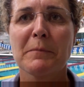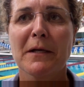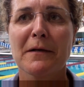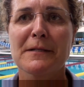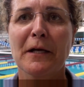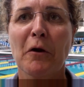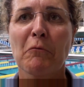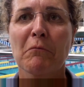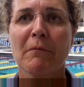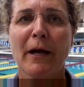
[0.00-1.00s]
because I
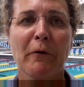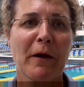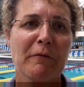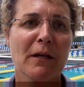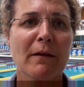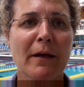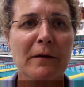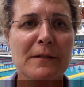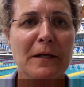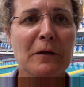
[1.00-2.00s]
don't have anything
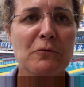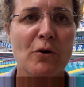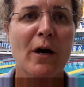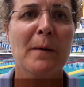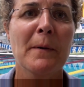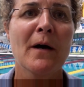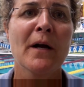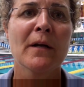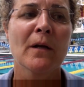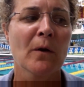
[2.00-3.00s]
to draw
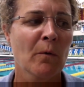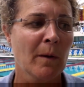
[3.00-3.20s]
upon, you know.